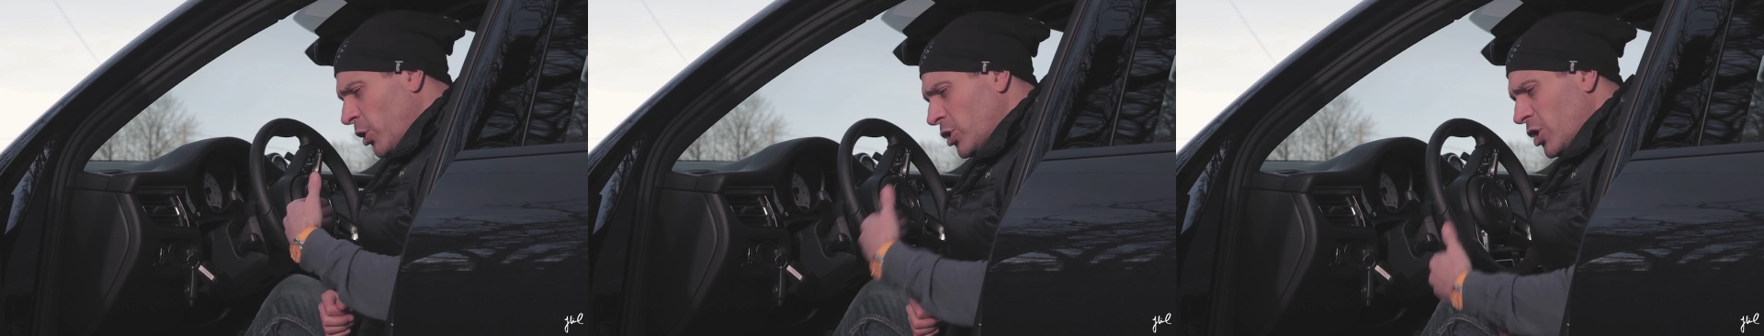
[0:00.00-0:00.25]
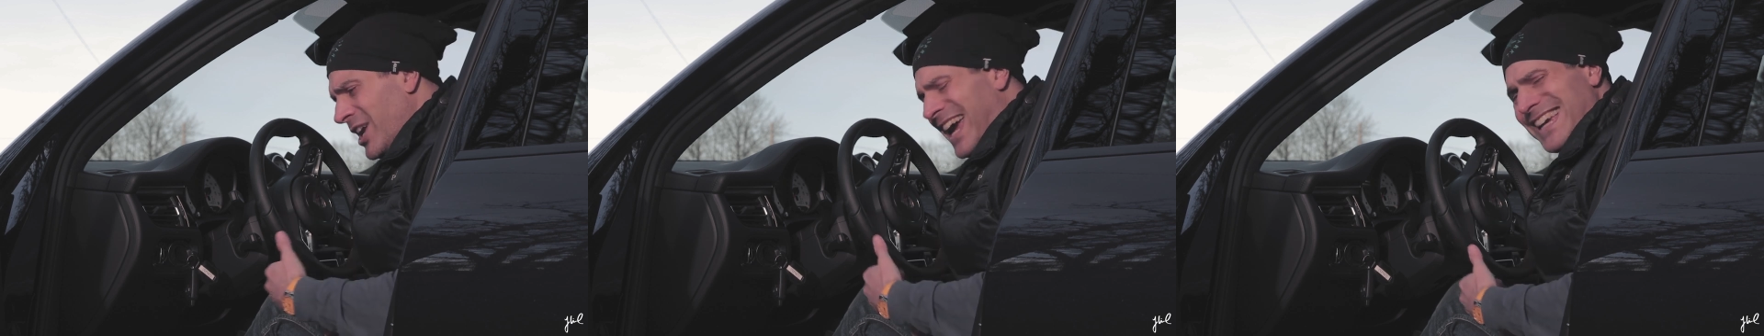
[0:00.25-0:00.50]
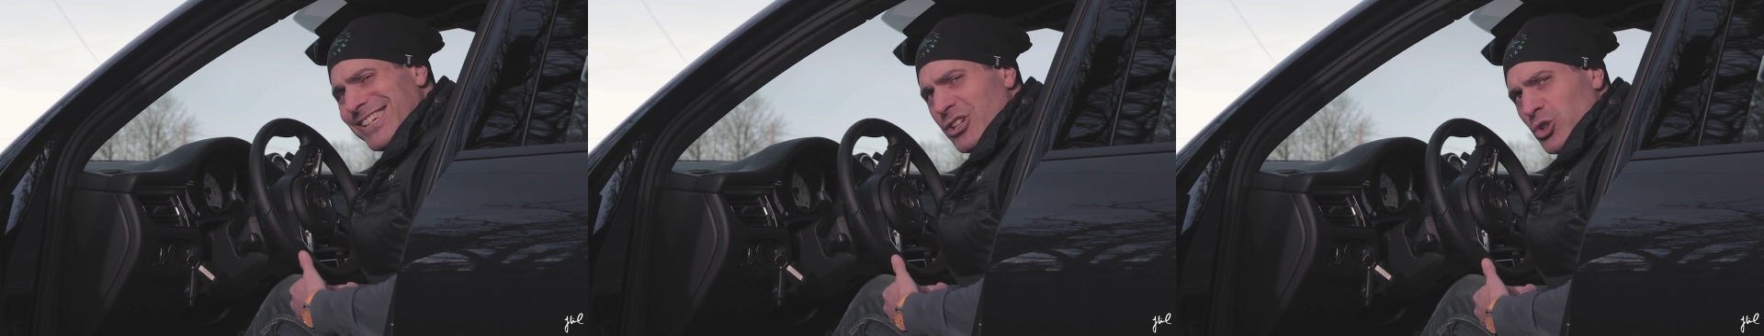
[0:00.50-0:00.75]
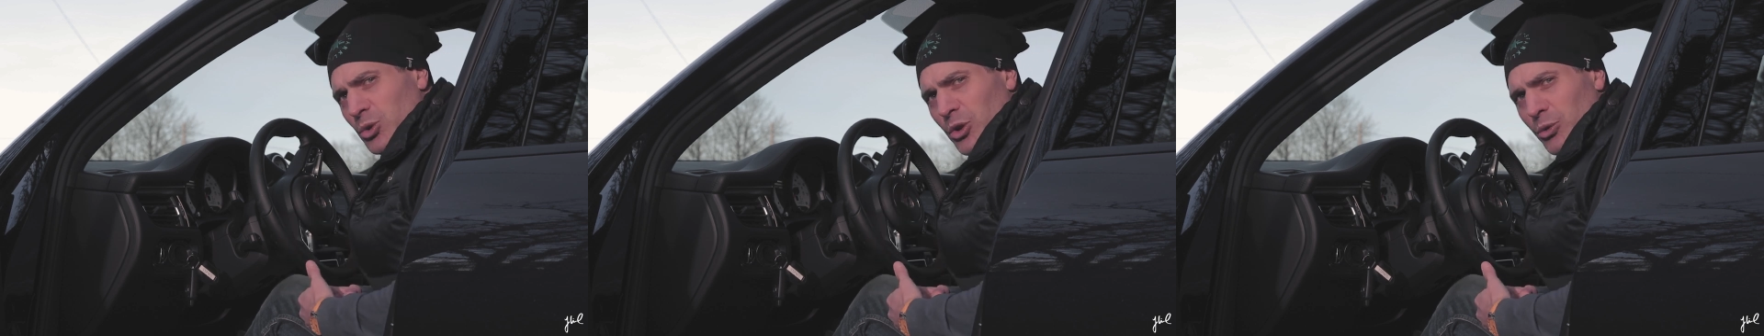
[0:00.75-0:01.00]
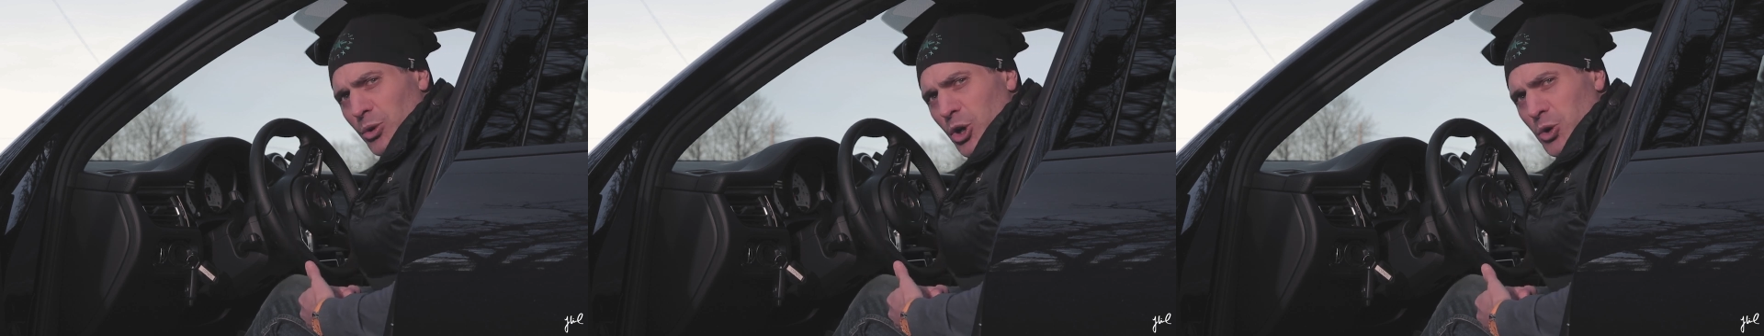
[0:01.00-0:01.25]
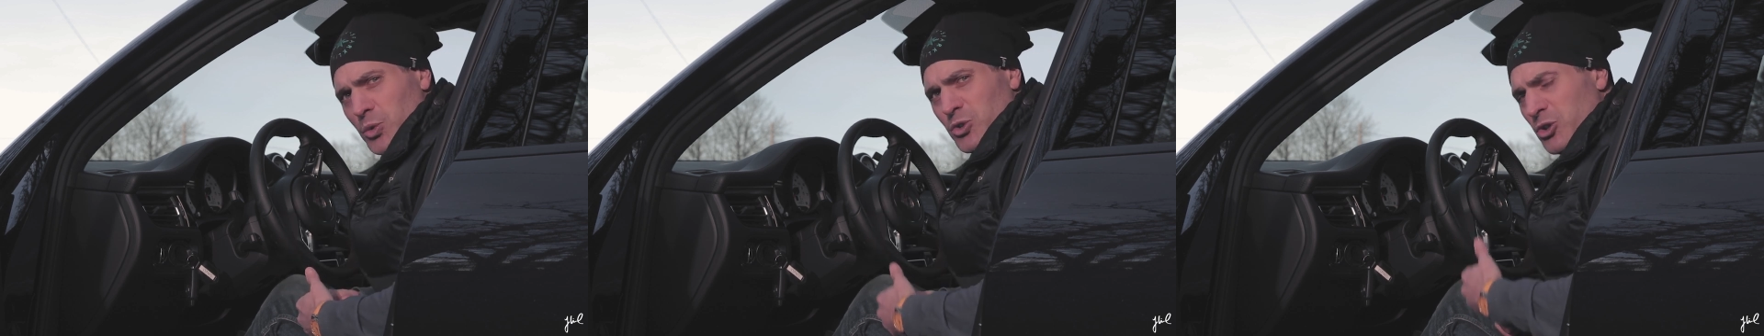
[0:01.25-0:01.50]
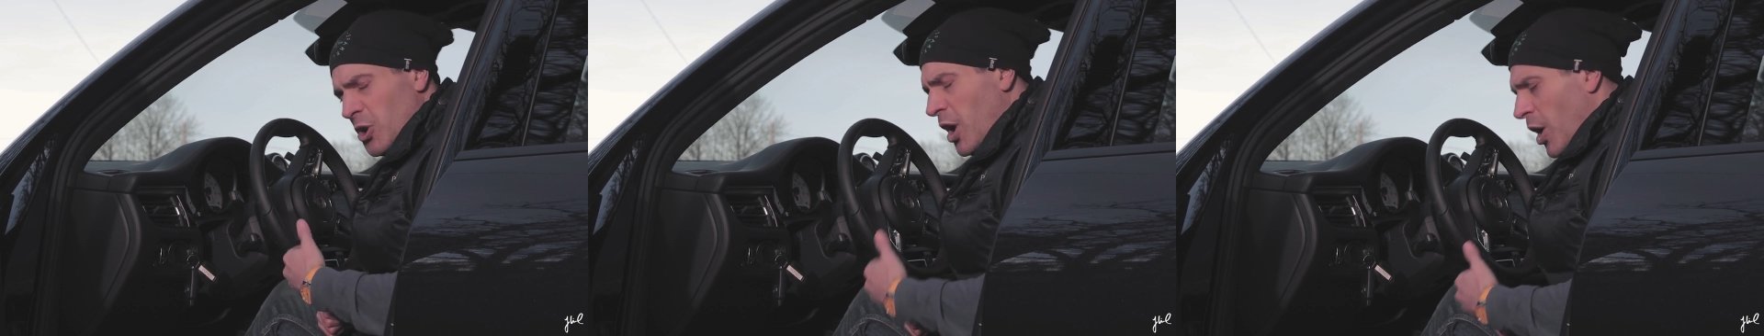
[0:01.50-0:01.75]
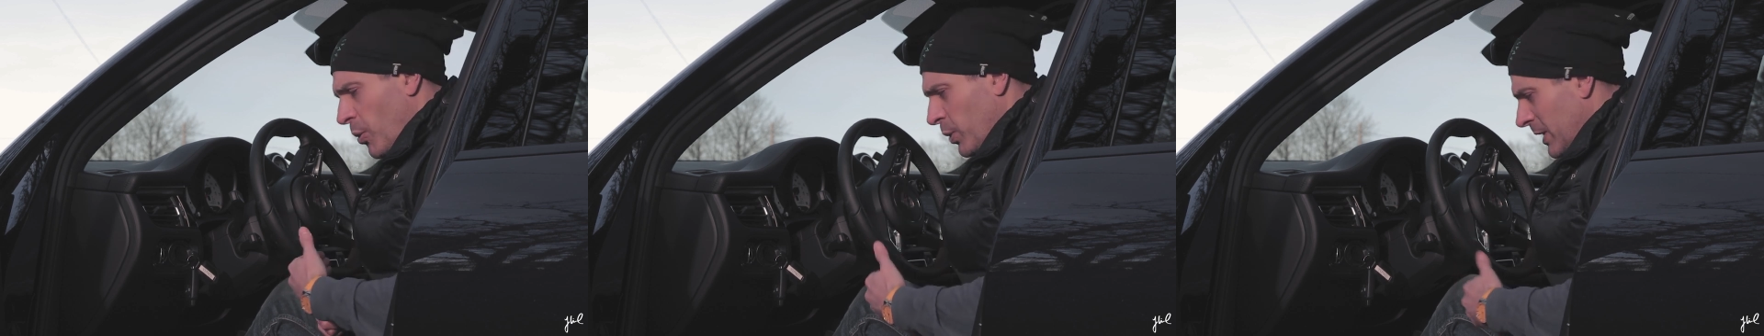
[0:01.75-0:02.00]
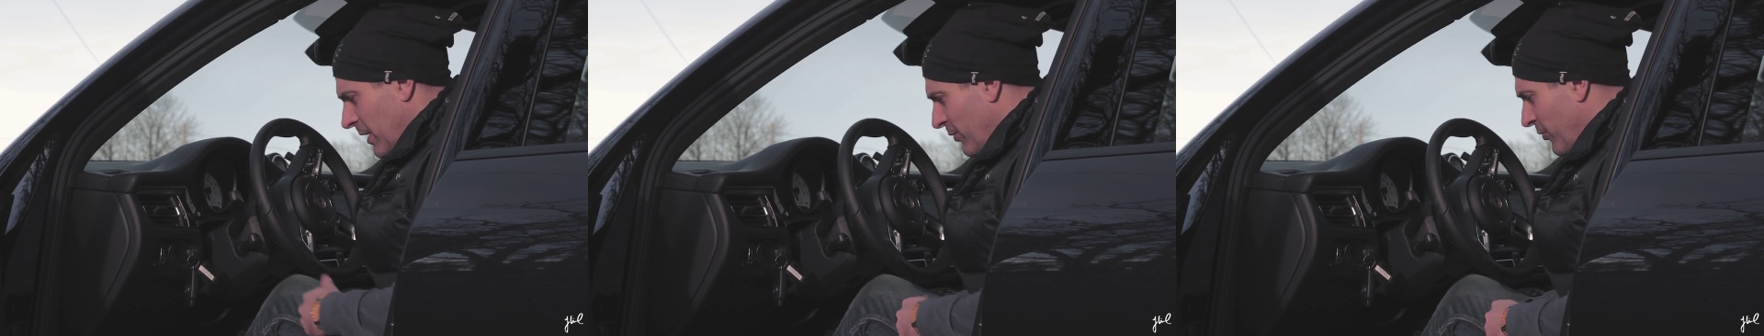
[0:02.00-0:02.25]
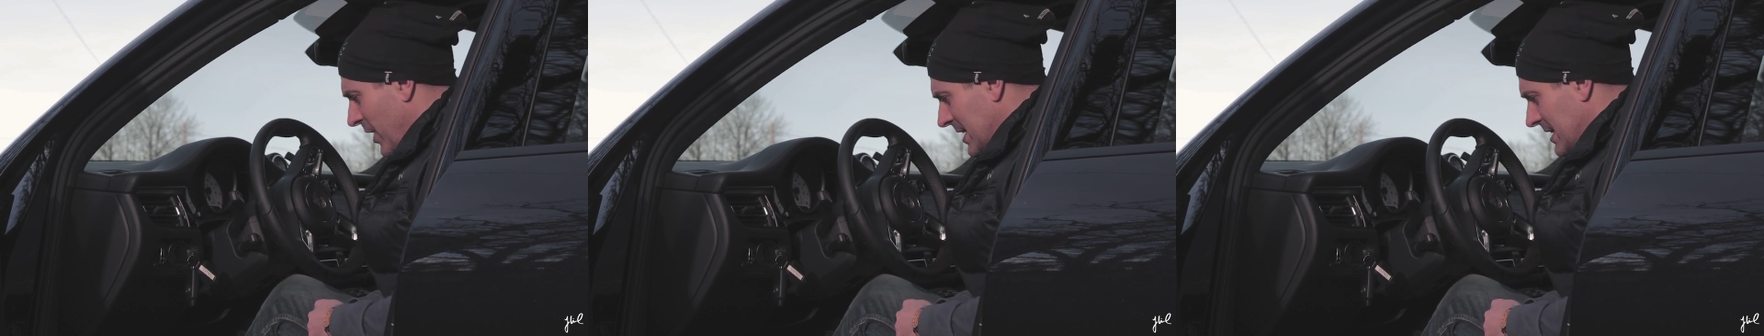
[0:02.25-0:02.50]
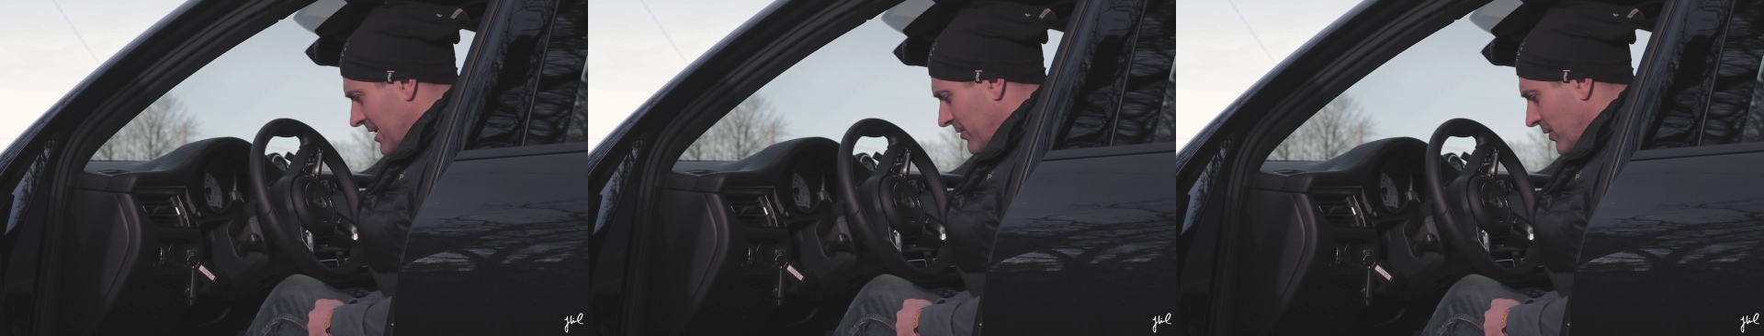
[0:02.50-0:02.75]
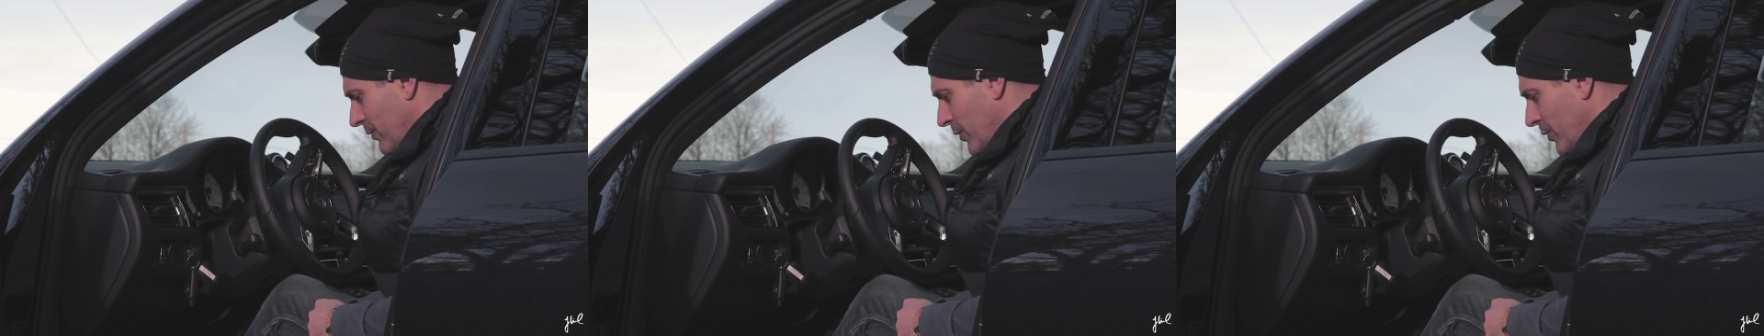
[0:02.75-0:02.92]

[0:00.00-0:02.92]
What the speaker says: connection to the roads with the facelift